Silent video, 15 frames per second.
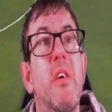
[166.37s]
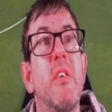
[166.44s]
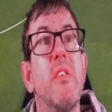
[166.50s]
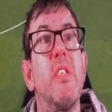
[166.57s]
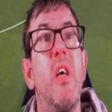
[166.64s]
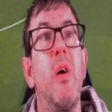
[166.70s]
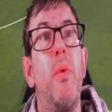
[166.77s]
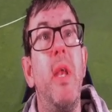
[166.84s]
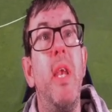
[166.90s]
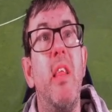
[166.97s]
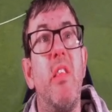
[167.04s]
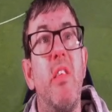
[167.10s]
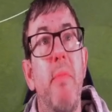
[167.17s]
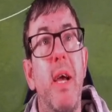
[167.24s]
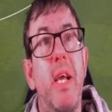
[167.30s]
So we
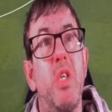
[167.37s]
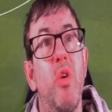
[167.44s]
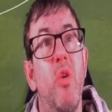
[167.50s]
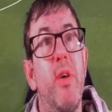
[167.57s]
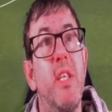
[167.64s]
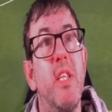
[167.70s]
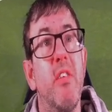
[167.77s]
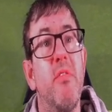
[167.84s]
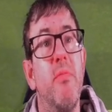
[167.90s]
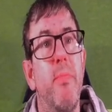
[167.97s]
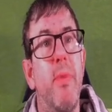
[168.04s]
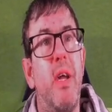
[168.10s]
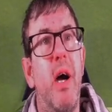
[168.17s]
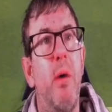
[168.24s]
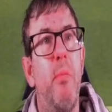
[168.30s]
need to make sure it doesn't
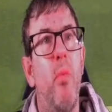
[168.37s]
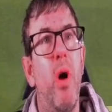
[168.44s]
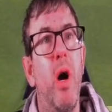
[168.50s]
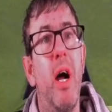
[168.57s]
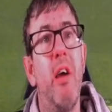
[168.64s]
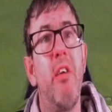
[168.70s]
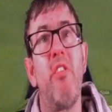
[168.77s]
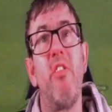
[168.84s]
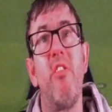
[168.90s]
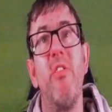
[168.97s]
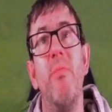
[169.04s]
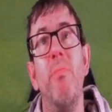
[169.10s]
become worse.